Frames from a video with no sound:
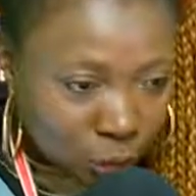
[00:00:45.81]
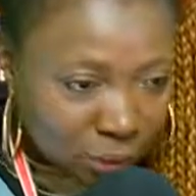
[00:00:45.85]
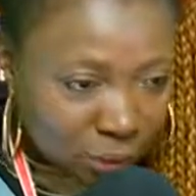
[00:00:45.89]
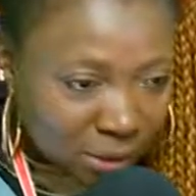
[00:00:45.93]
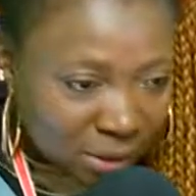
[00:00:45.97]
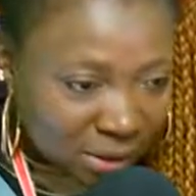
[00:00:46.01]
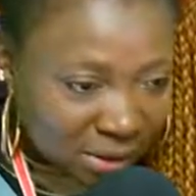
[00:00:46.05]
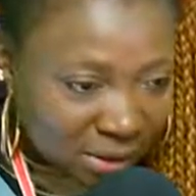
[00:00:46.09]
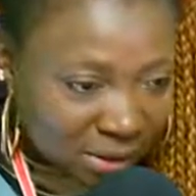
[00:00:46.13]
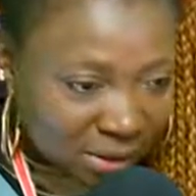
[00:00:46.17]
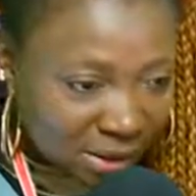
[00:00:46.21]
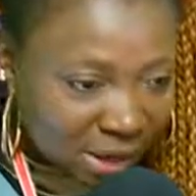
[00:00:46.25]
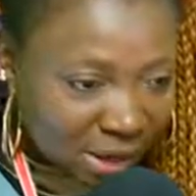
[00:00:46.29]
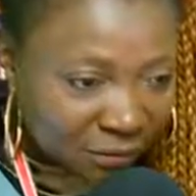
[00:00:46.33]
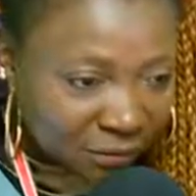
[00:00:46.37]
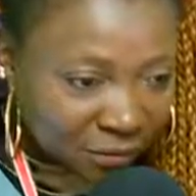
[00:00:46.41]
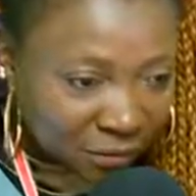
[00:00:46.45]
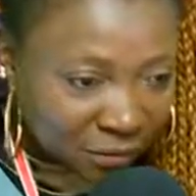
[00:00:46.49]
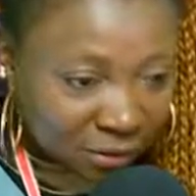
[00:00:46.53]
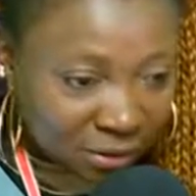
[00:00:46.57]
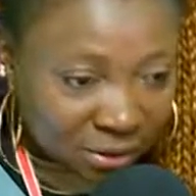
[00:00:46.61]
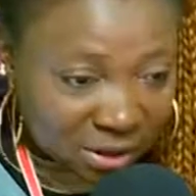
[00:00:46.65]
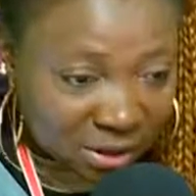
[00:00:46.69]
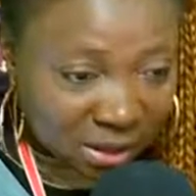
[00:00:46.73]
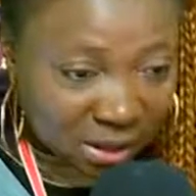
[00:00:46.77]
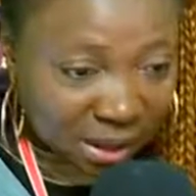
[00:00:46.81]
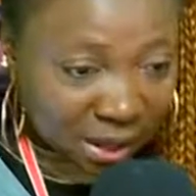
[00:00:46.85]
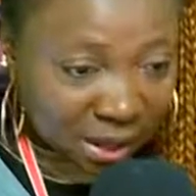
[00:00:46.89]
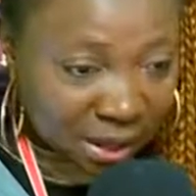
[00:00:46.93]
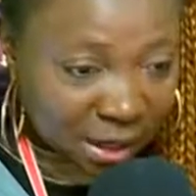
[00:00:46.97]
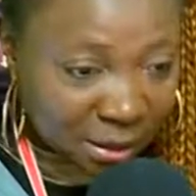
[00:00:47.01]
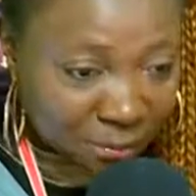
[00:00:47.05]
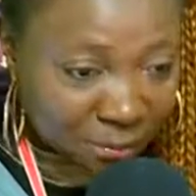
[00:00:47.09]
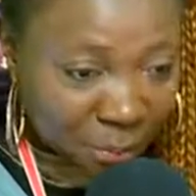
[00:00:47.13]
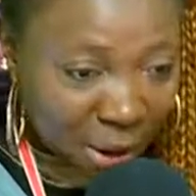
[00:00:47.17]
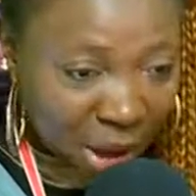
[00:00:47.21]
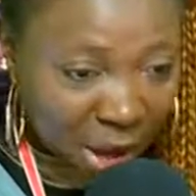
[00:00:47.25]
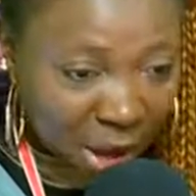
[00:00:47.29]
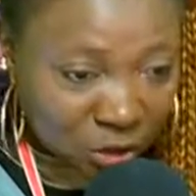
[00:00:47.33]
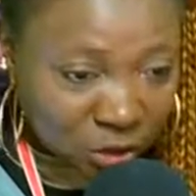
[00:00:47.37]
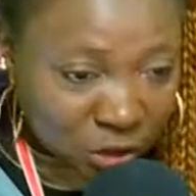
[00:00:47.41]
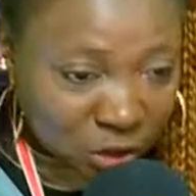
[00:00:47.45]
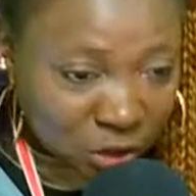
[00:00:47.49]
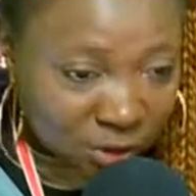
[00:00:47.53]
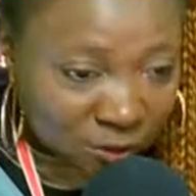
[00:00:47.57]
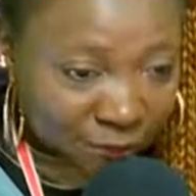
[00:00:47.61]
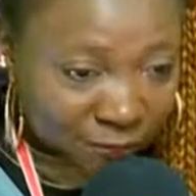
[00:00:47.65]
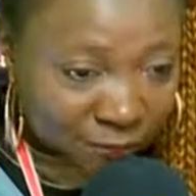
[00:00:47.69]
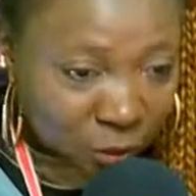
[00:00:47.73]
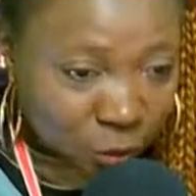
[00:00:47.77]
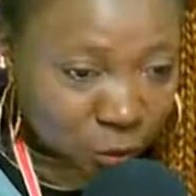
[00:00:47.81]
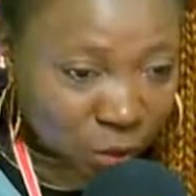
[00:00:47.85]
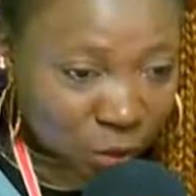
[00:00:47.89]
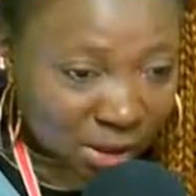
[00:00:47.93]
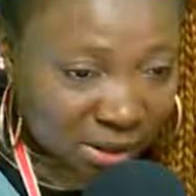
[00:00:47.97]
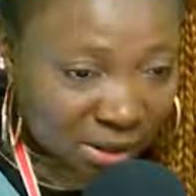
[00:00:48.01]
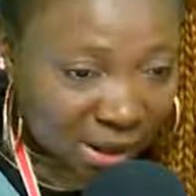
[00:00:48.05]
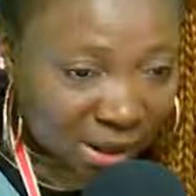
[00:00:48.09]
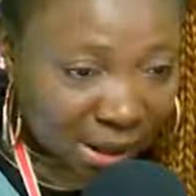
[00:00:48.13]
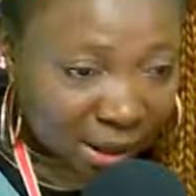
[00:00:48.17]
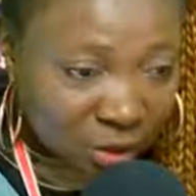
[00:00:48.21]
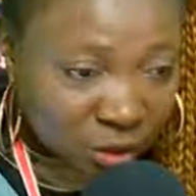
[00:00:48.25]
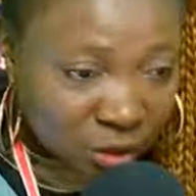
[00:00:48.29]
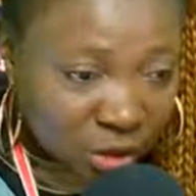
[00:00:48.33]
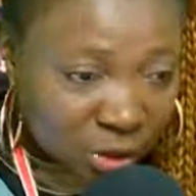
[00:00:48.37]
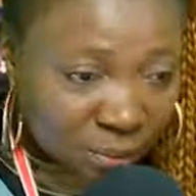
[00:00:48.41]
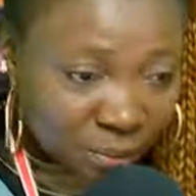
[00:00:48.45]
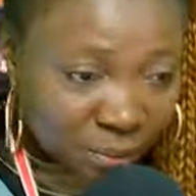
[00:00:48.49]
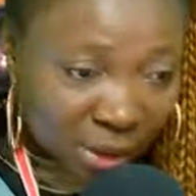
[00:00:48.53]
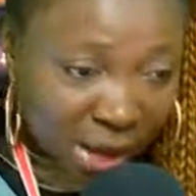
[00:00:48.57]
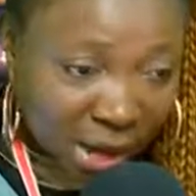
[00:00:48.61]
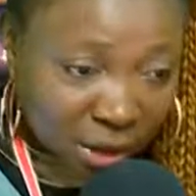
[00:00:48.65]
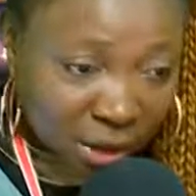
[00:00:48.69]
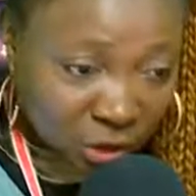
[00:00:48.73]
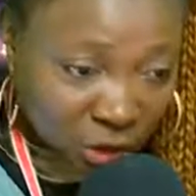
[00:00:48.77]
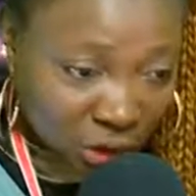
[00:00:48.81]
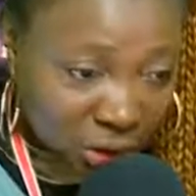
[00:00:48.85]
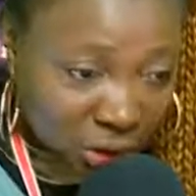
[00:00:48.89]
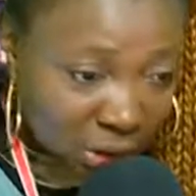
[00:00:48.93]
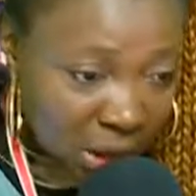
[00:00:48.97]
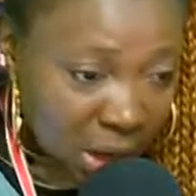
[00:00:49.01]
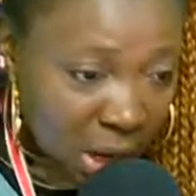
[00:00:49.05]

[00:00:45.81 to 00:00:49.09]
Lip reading: has said the delay in passage of the 2018 budget